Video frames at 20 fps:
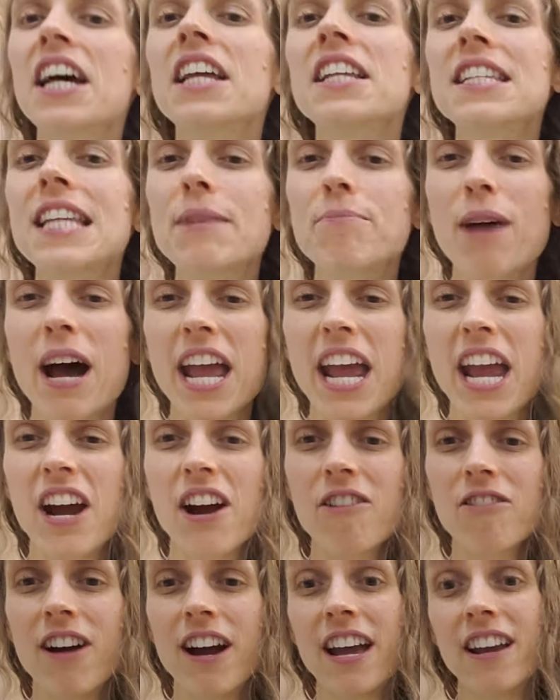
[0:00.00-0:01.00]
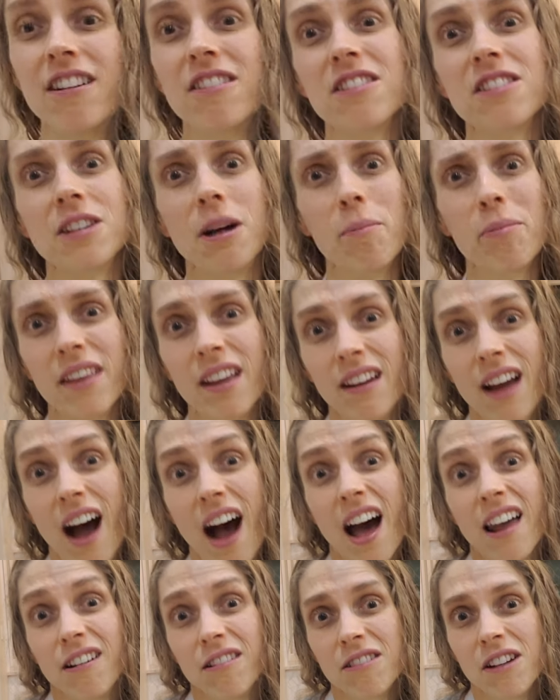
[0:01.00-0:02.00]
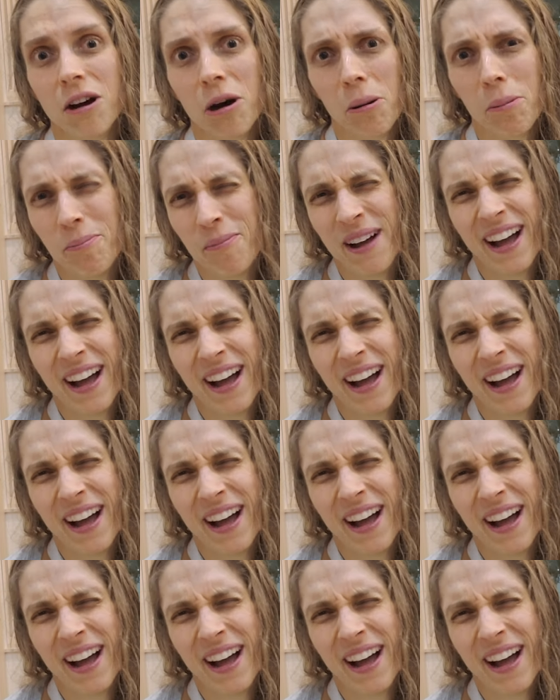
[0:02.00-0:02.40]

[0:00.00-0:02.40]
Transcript: did my hair right or something. I don't know.